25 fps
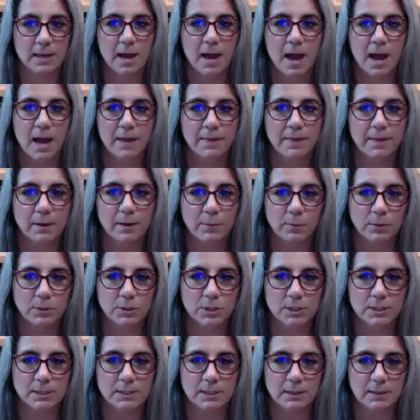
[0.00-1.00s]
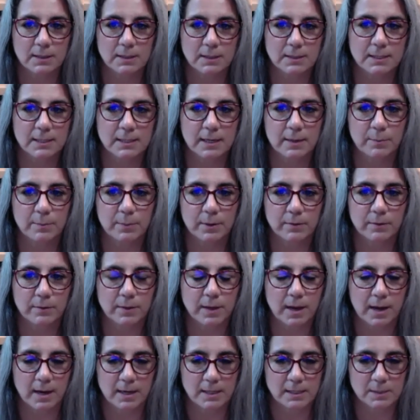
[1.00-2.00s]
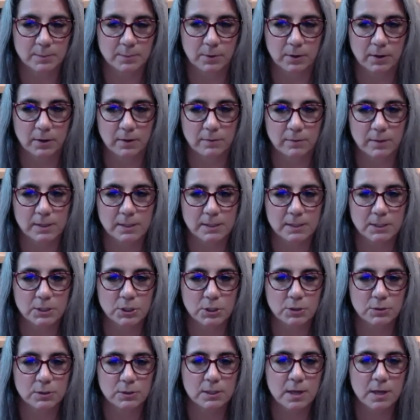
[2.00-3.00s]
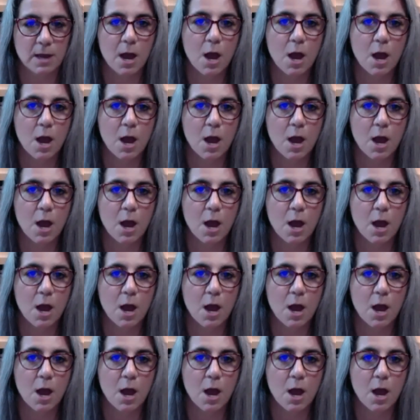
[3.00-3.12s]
I think we're just in the tip of the iceberg of these issues,